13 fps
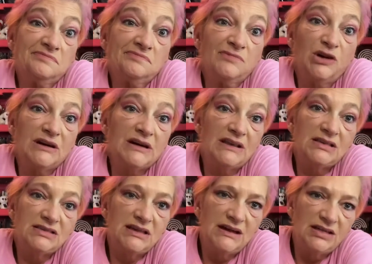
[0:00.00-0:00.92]
What can I
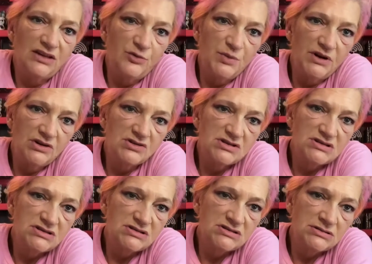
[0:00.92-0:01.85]
say? I love books.
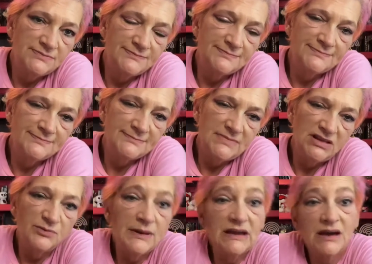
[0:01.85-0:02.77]
I
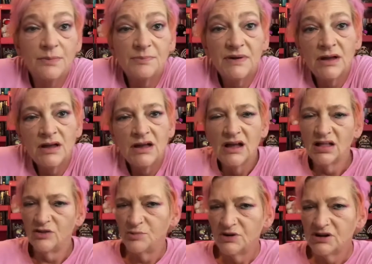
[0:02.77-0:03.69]
love makeup.
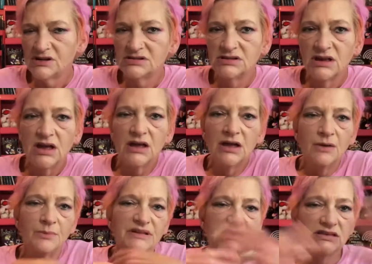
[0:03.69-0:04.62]
I love books.
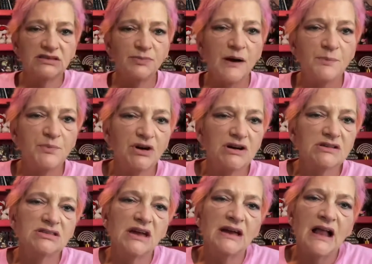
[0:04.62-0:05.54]
But this is about
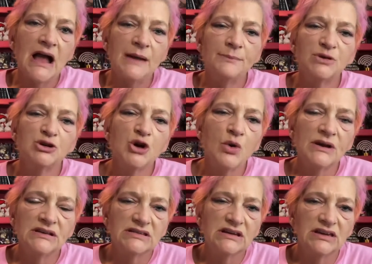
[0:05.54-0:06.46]
books. And I'm
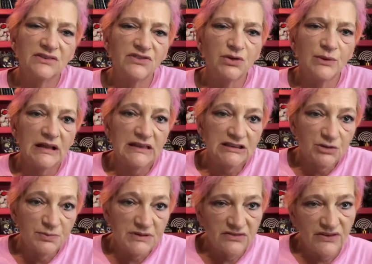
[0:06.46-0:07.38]
going to give you a
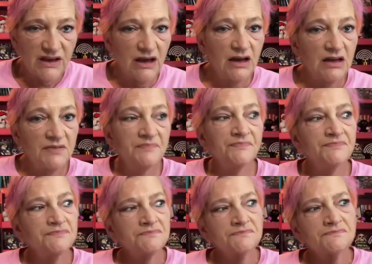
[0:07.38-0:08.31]
little bit of a
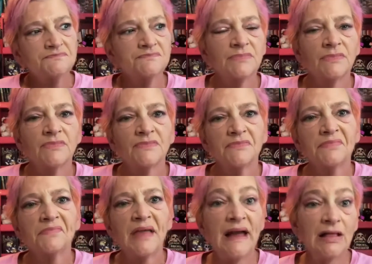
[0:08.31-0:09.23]

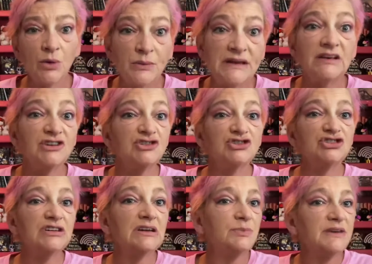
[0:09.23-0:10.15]
Halloweenish
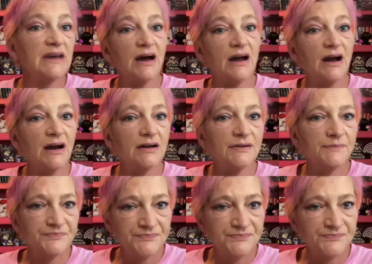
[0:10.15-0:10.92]
TBR,